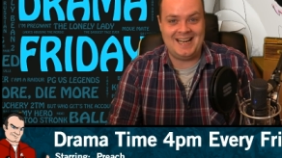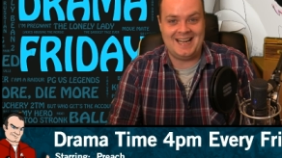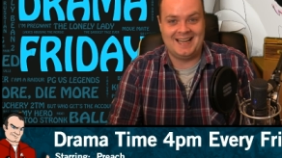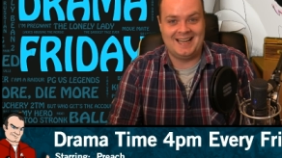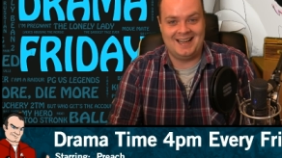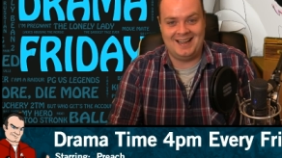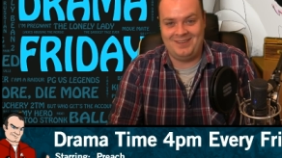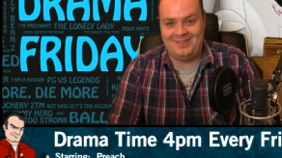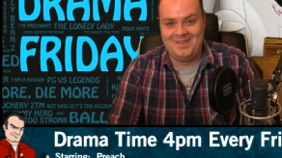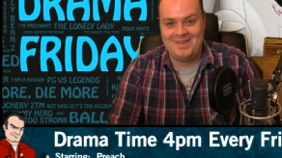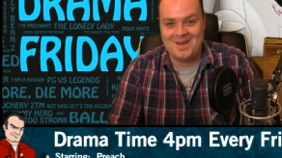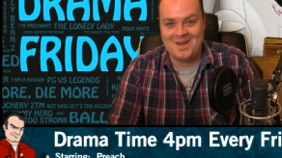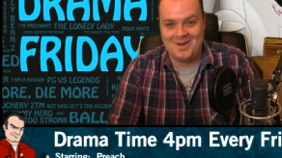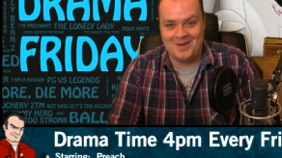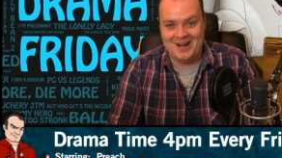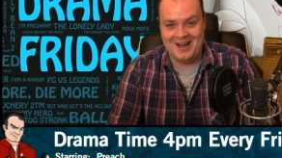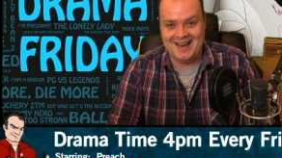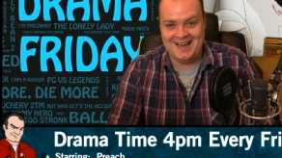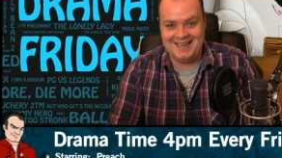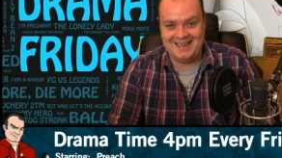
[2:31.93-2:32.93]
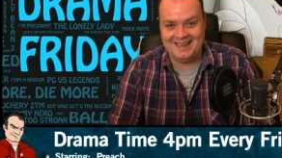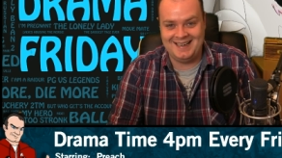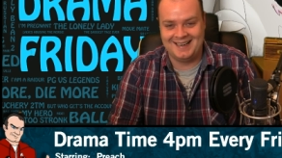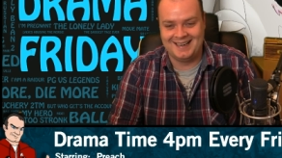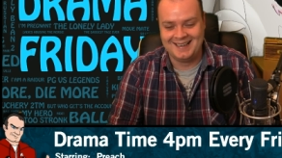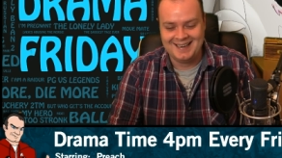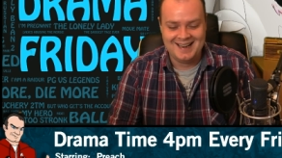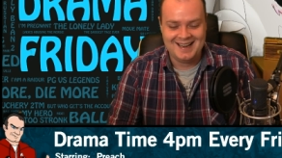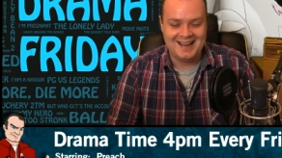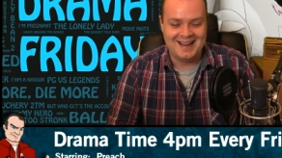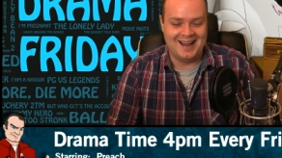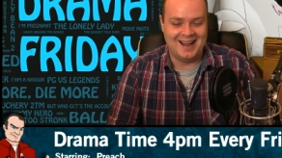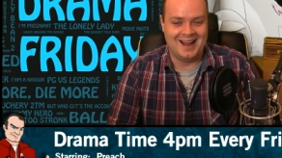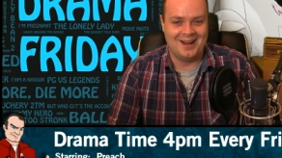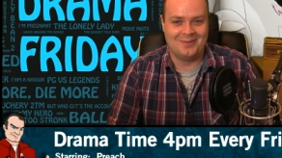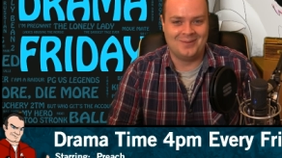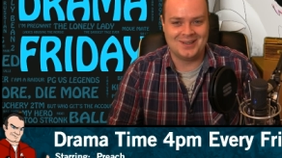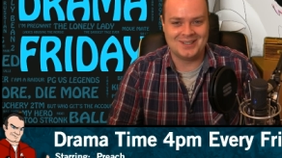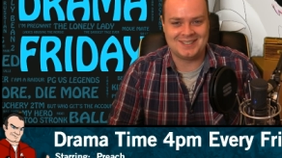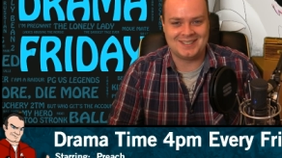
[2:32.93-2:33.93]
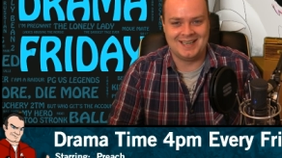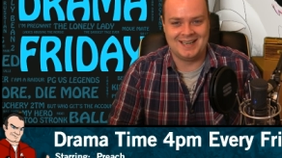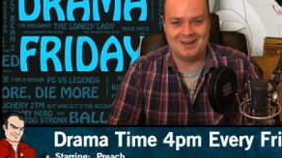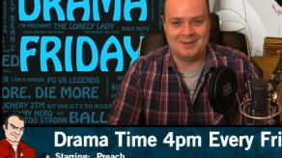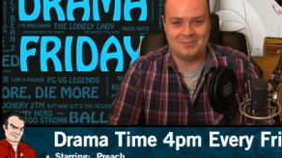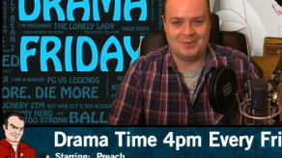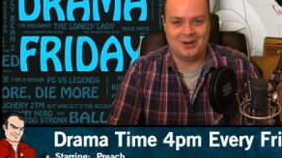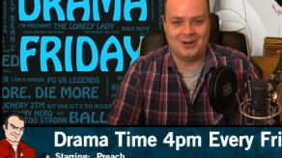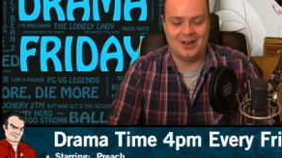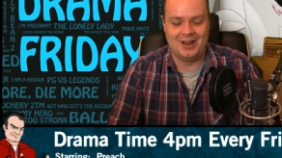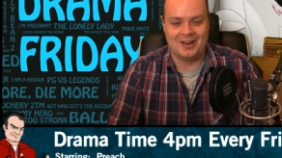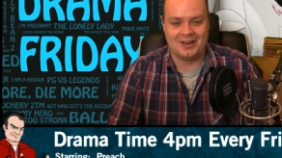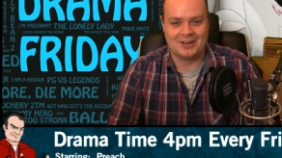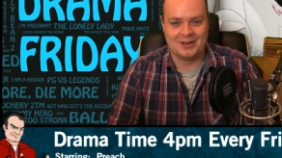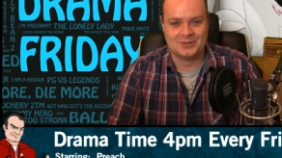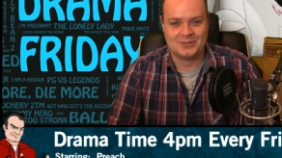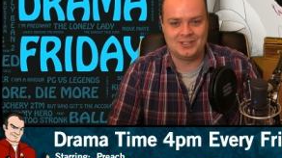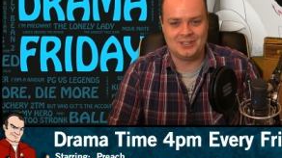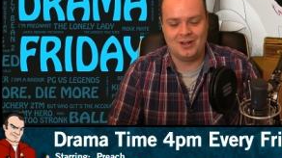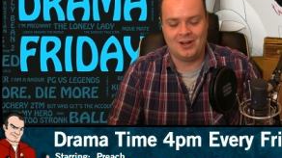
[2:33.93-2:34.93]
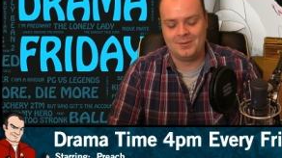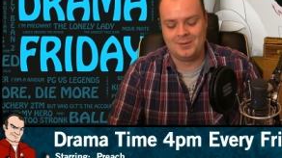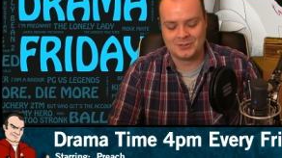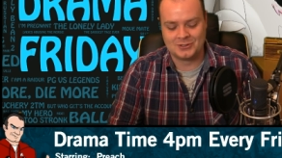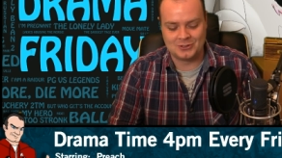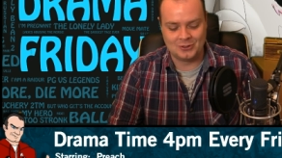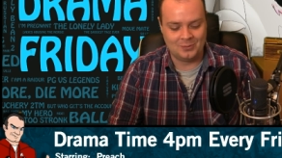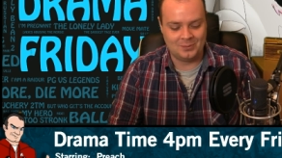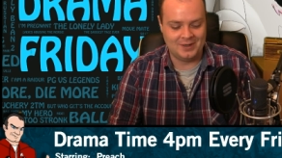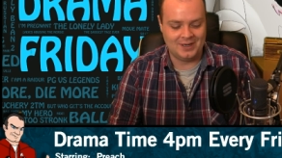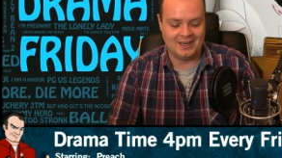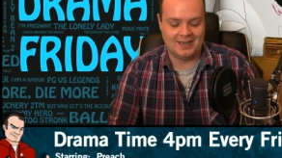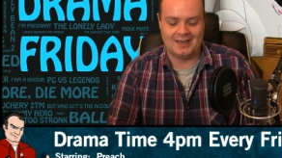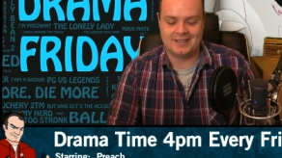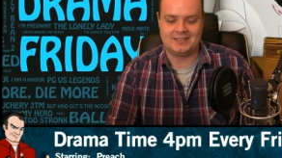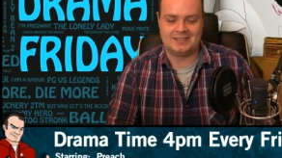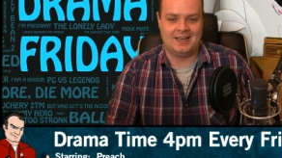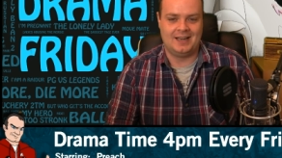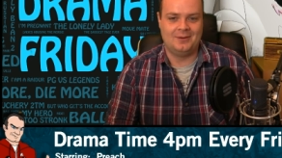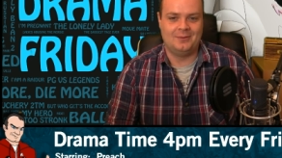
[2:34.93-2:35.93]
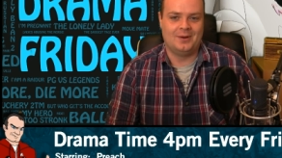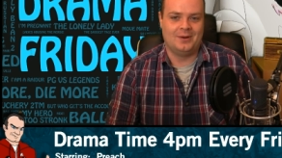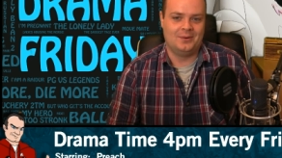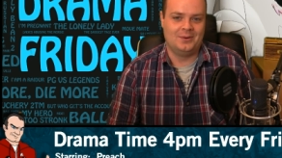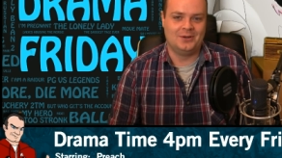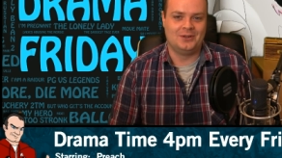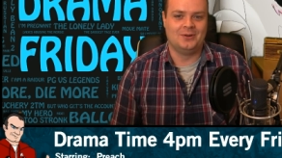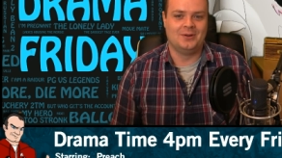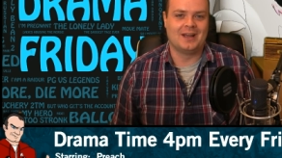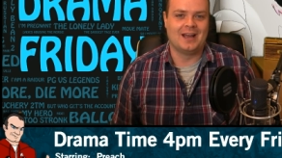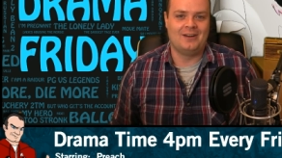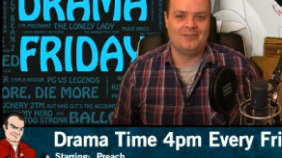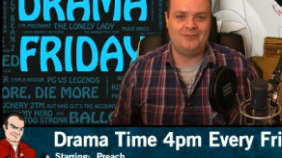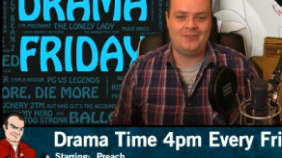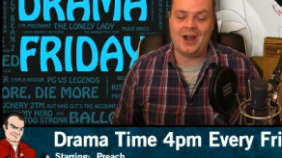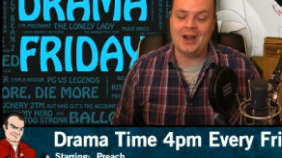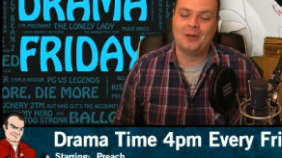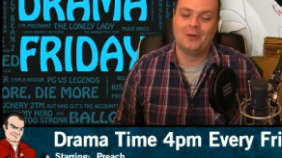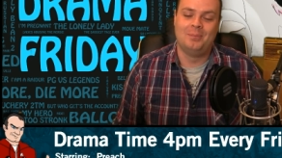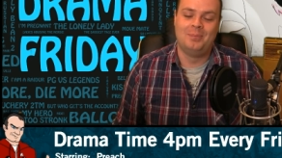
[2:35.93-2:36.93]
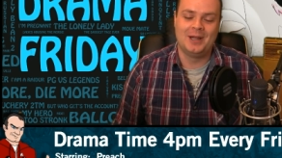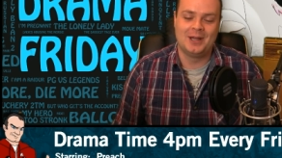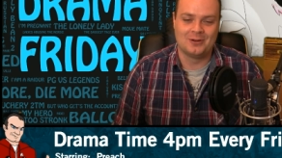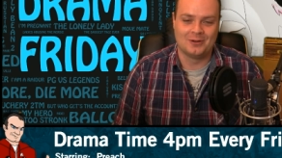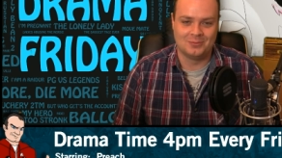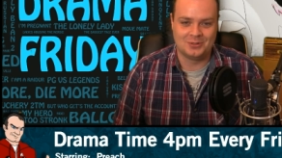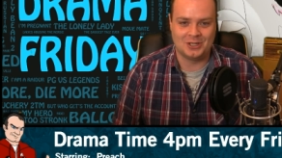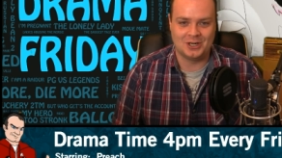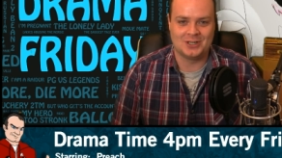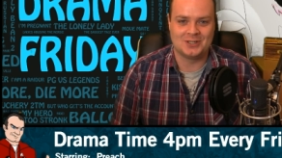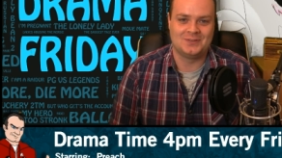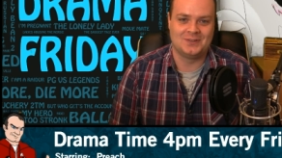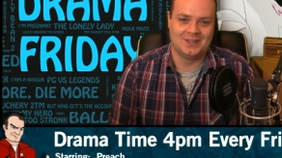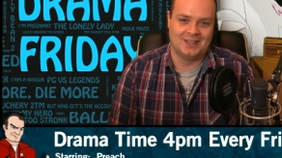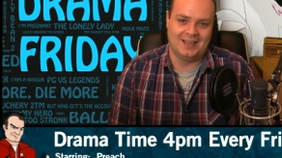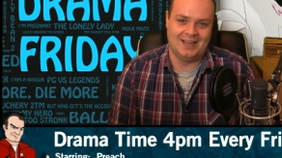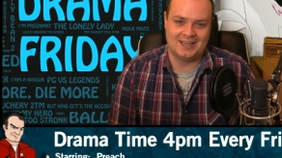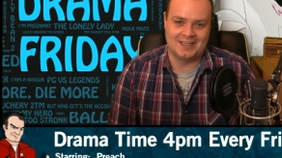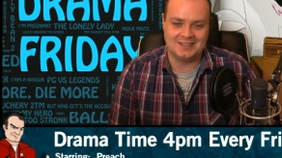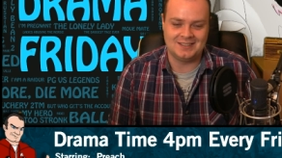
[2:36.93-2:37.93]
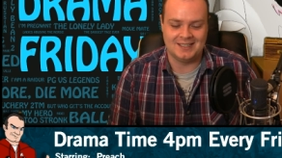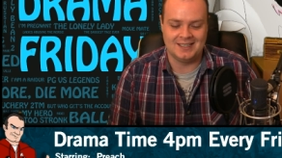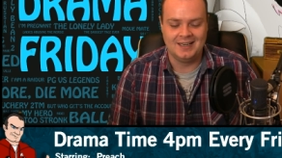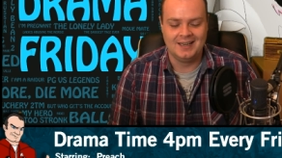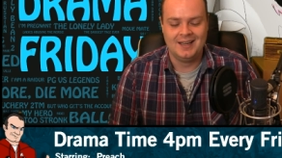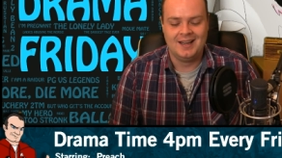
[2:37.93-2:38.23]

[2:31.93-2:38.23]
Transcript: I have no idea uh, what's in it. But uh, Ghosty almost opened it last night while we were doing our final pickup shots for the Legacy.